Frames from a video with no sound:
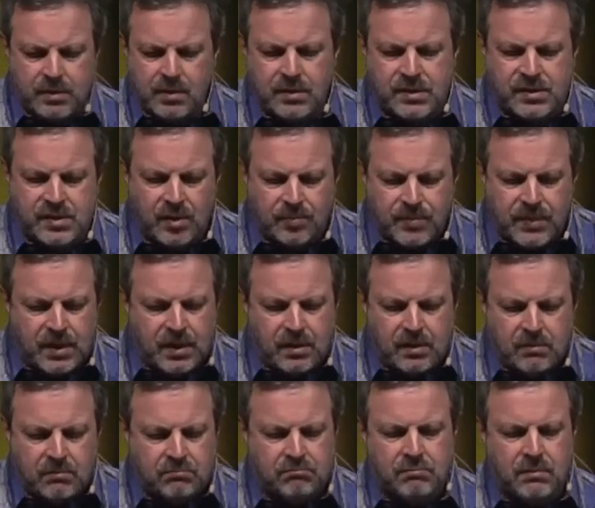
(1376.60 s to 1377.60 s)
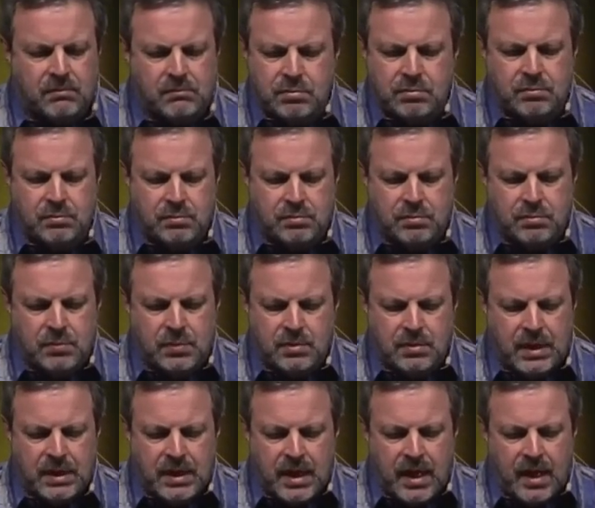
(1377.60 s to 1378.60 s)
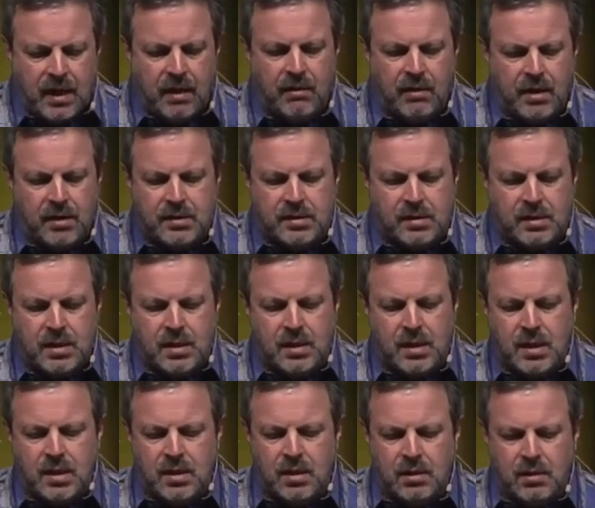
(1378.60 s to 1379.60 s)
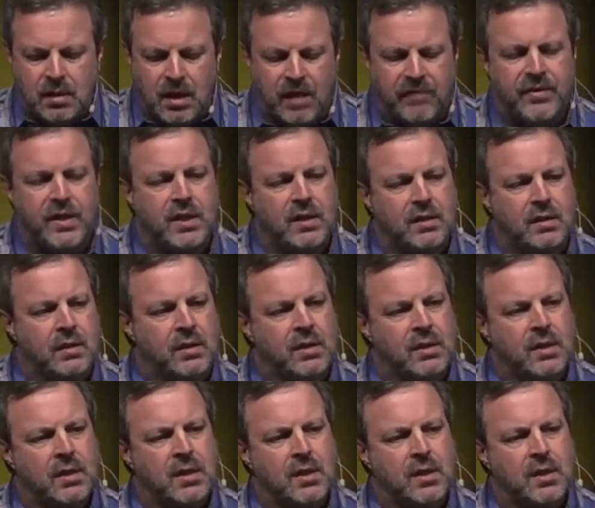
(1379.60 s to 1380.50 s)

there's something inherent in loving